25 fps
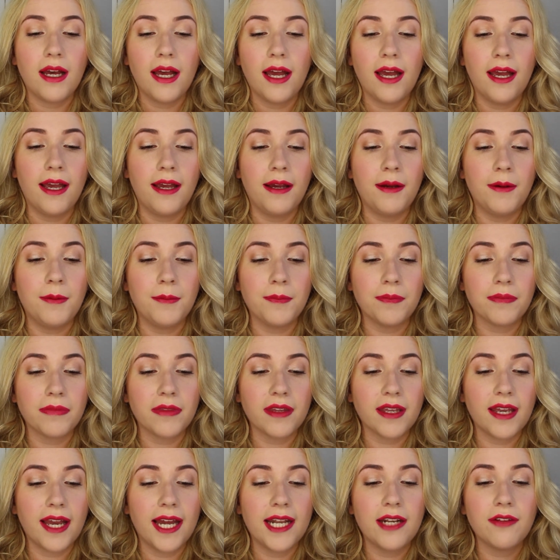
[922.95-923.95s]

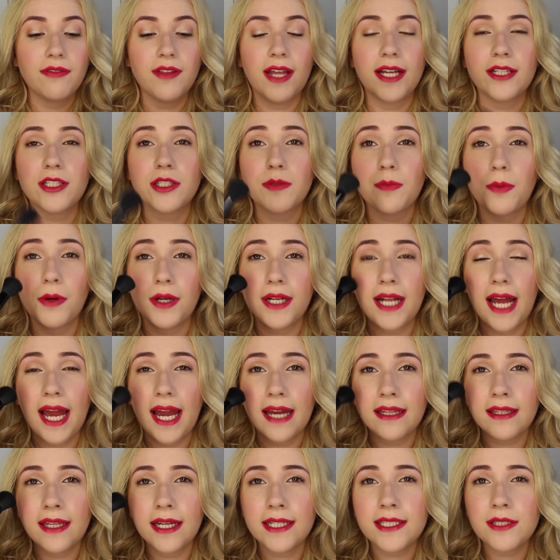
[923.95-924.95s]
kind of like just putting
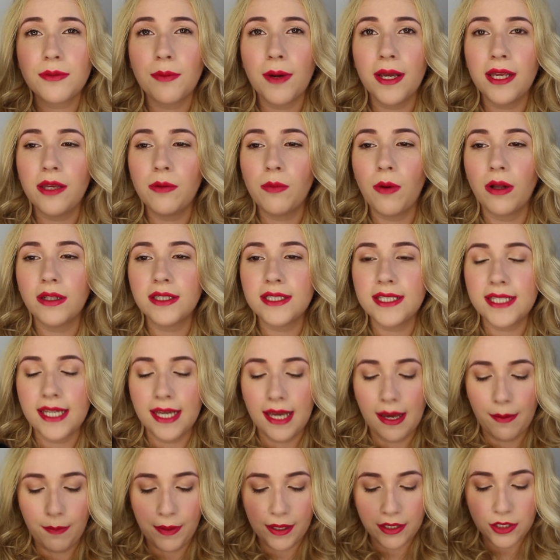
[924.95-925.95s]
highlighter where you want
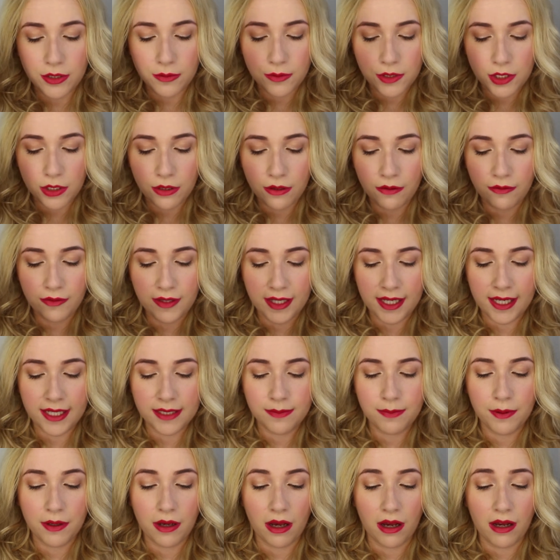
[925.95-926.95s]
it. I picked up 2 of
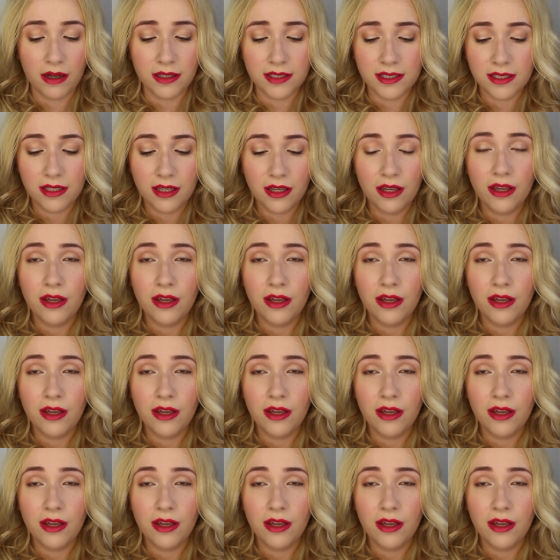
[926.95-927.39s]
these because